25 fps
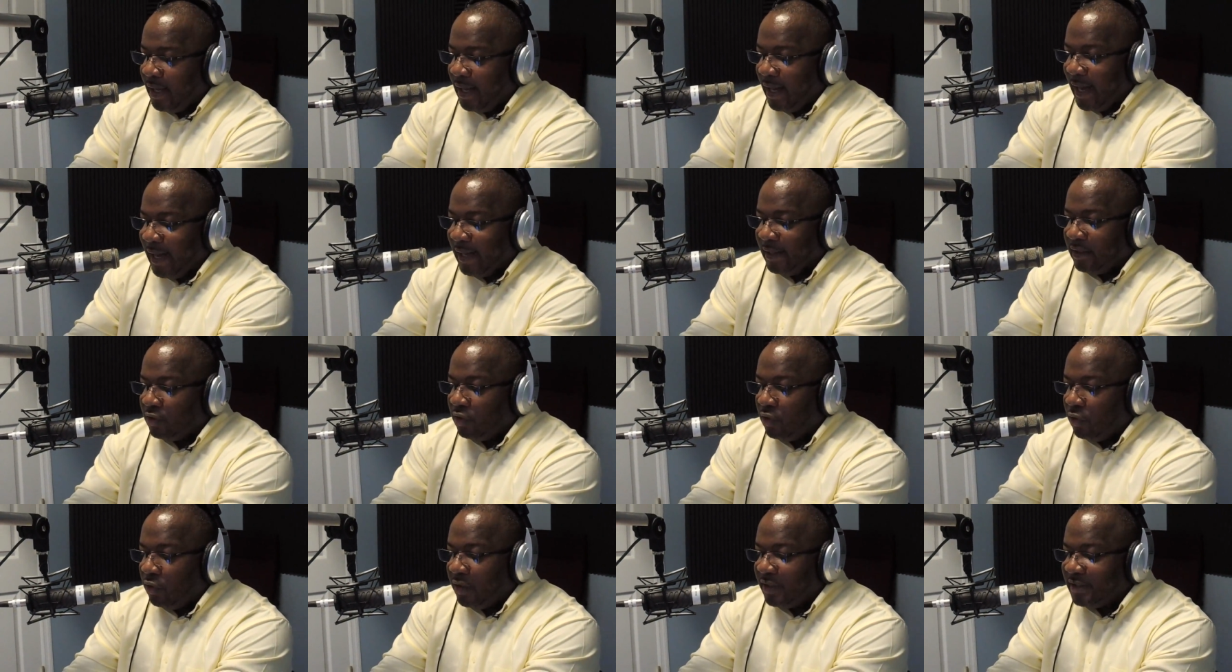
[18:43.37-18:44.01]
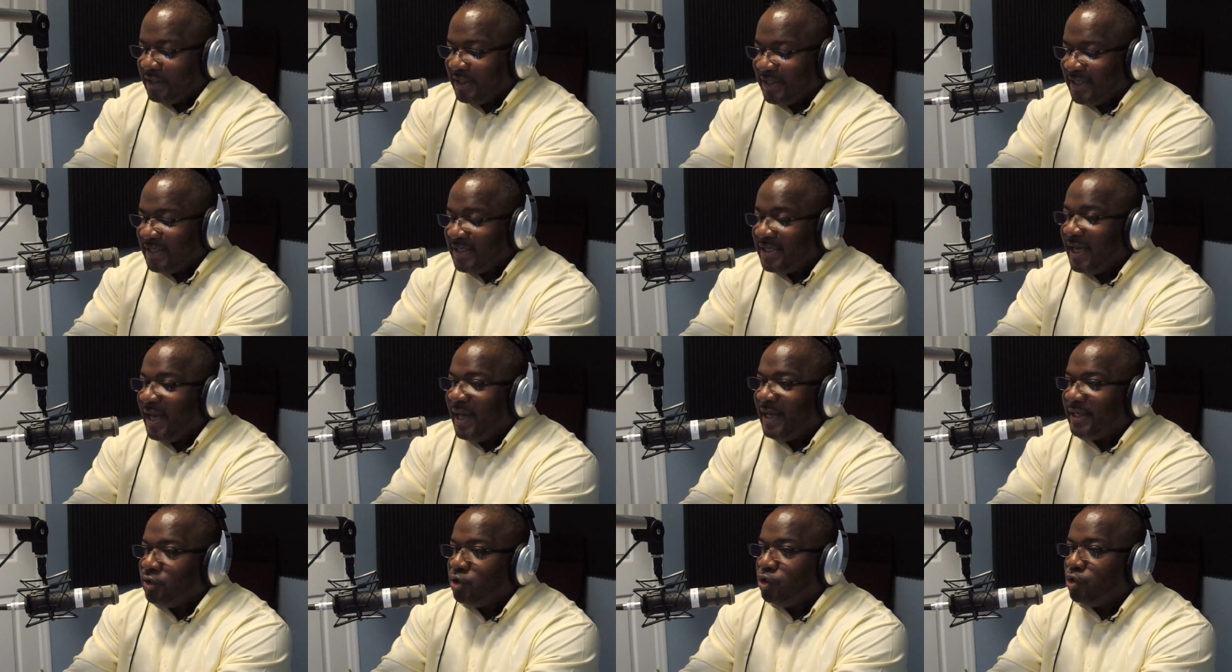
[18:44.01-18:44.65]
and God said
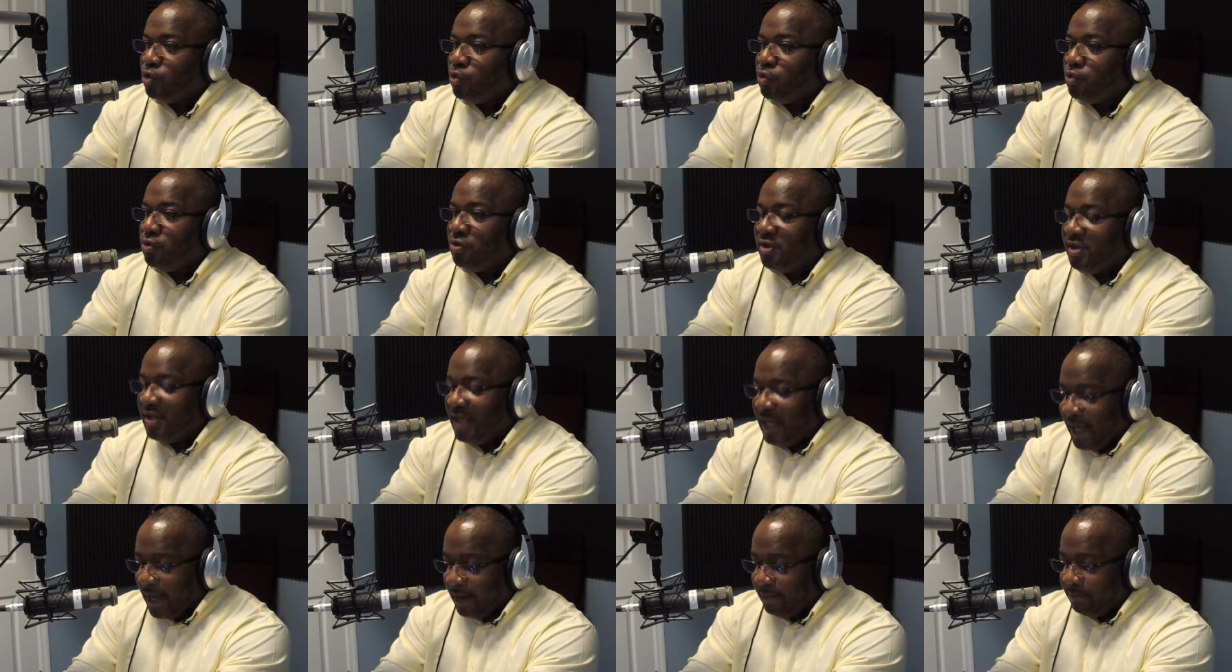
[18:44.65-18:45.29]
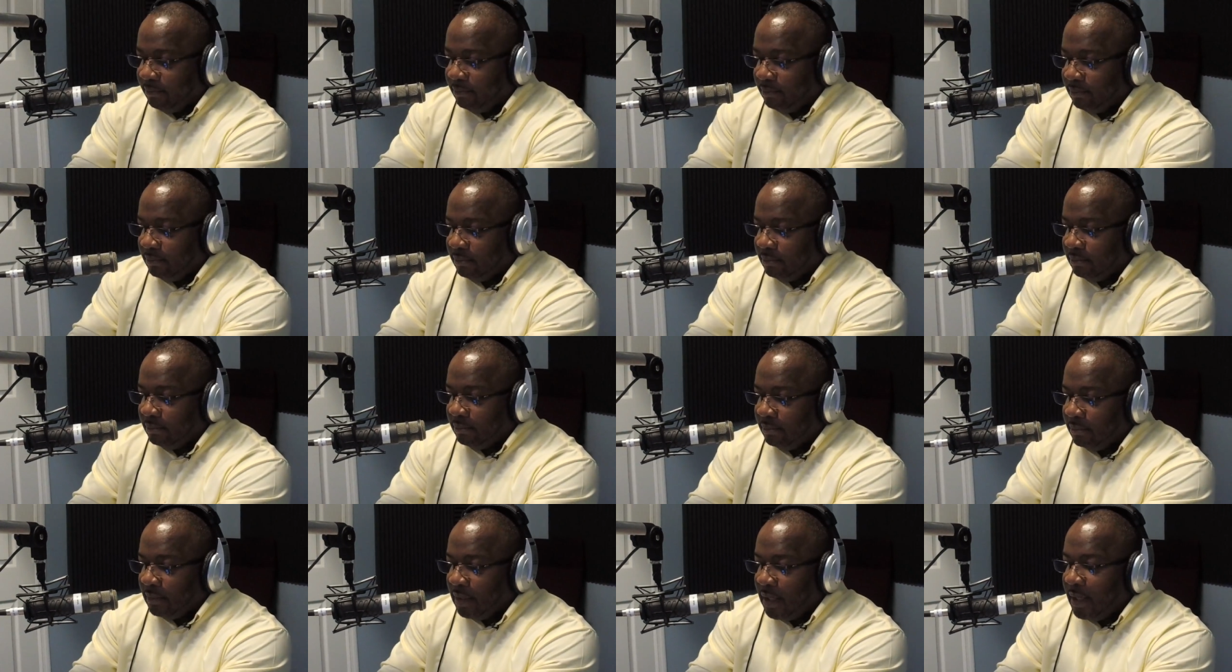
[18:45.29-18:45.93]
to them,
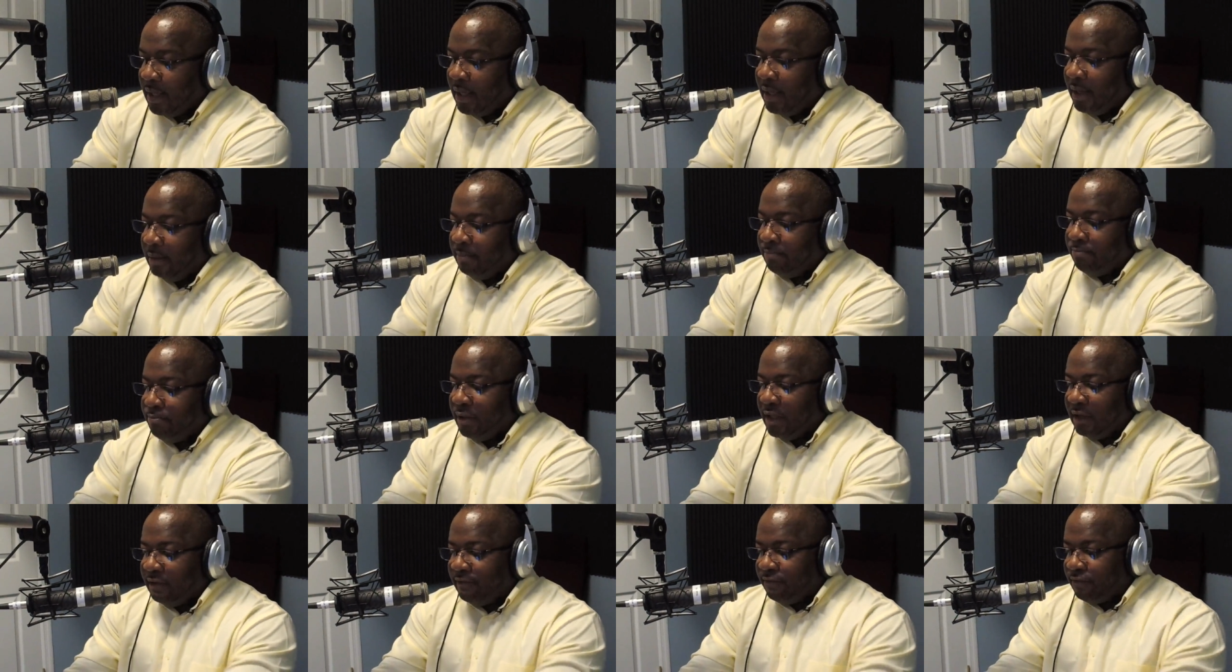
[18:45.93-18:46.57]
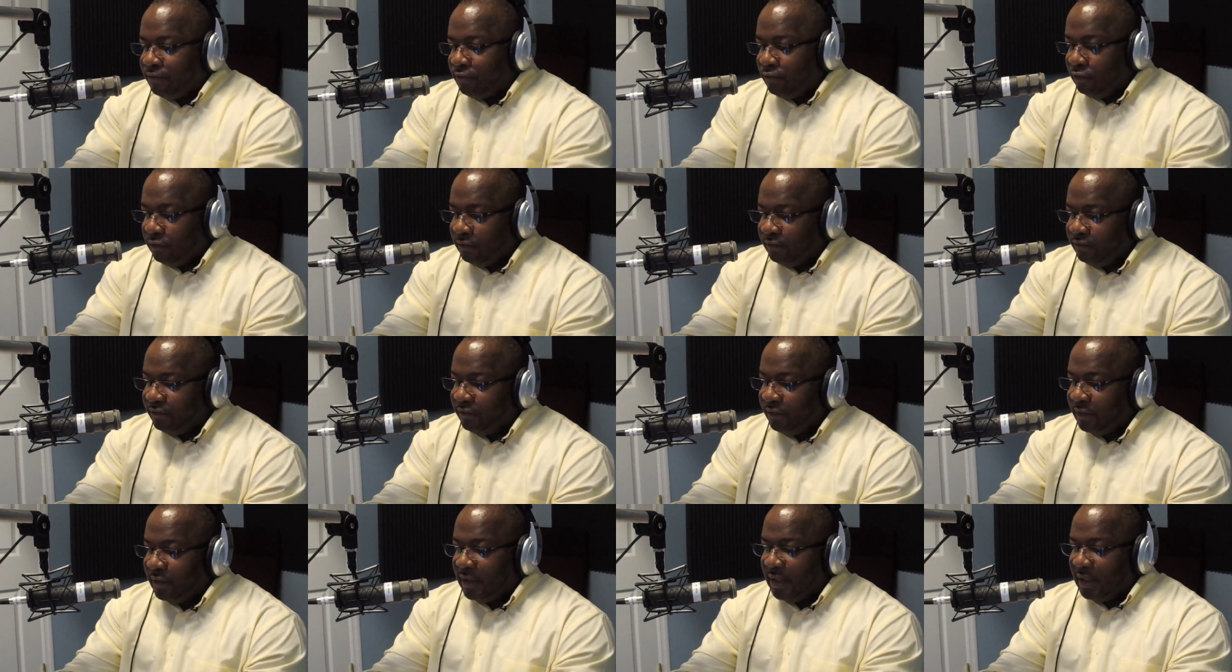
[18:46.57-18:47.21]
Be
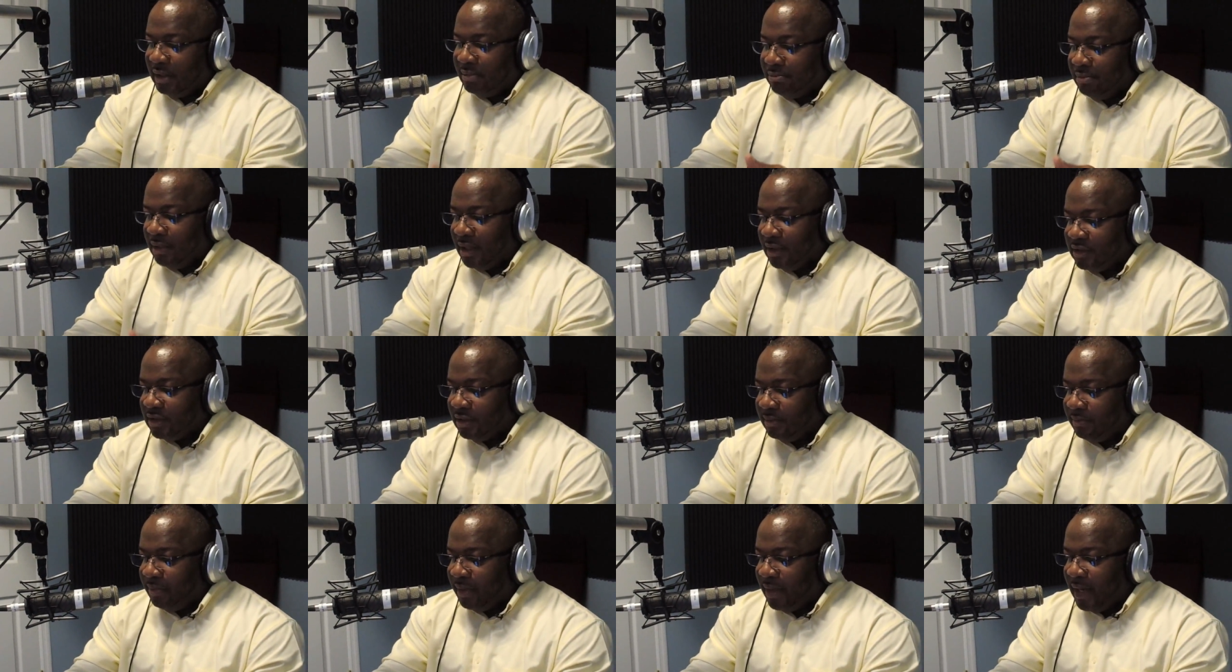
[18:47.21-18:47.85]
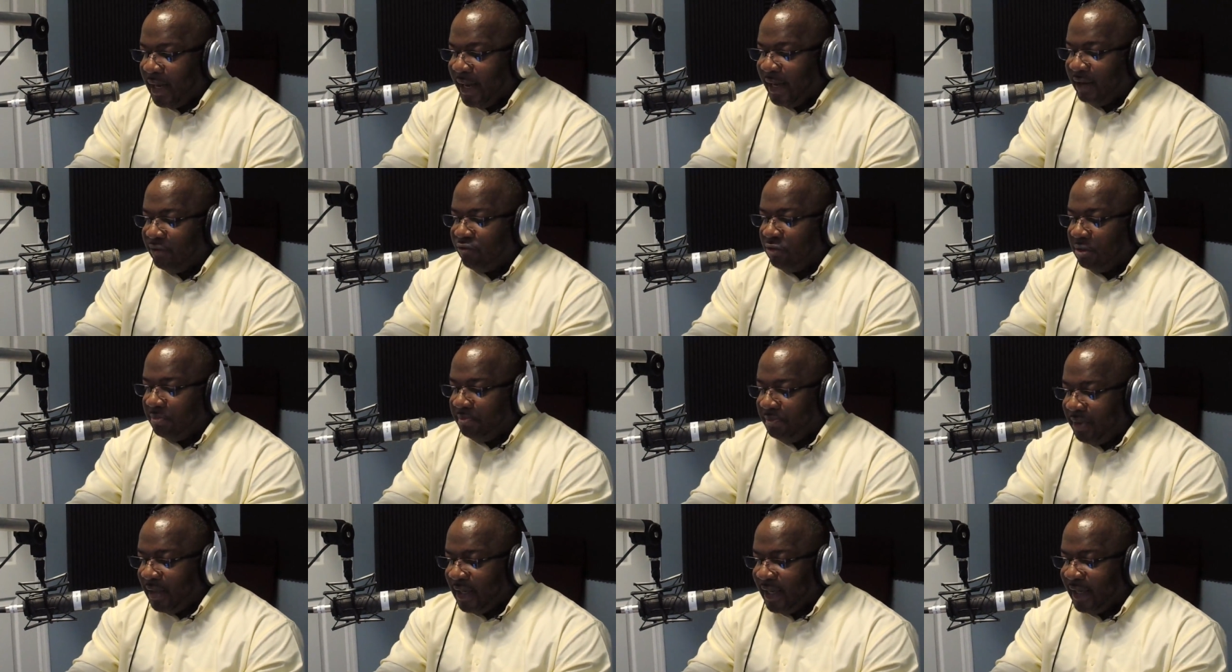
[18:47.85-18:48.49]
fruitful and multiply and
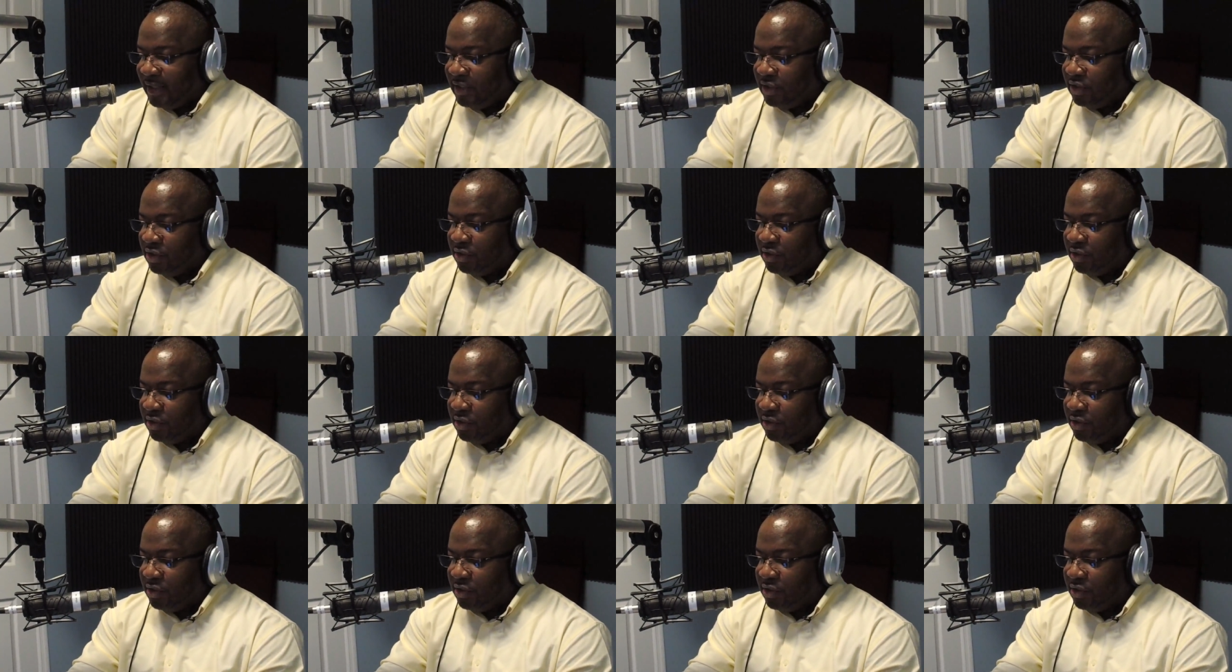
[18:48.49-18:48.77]
replenish